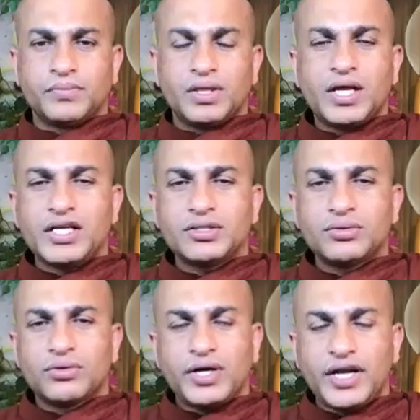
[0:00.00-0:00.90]
there is
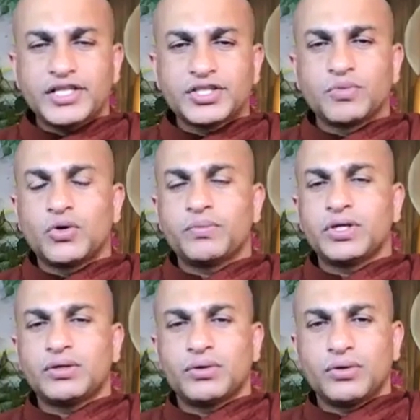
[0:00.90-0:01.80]
no next
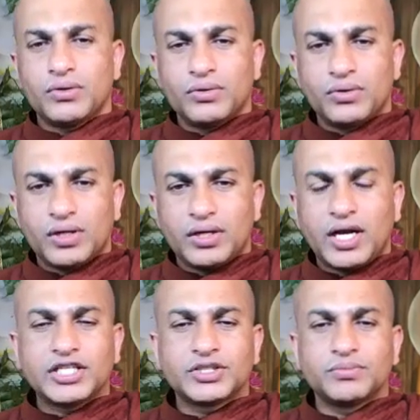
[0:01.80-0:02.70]
moment or
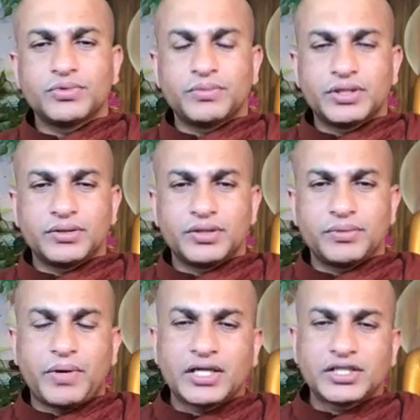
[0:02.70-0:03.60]
last moment or the
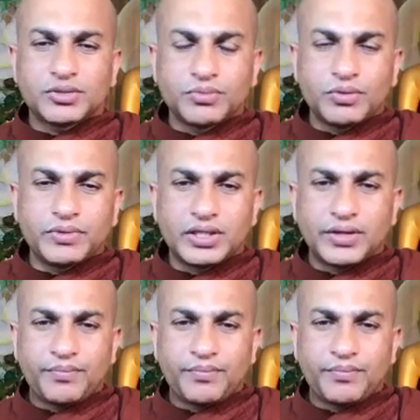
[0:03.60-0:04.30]
past moment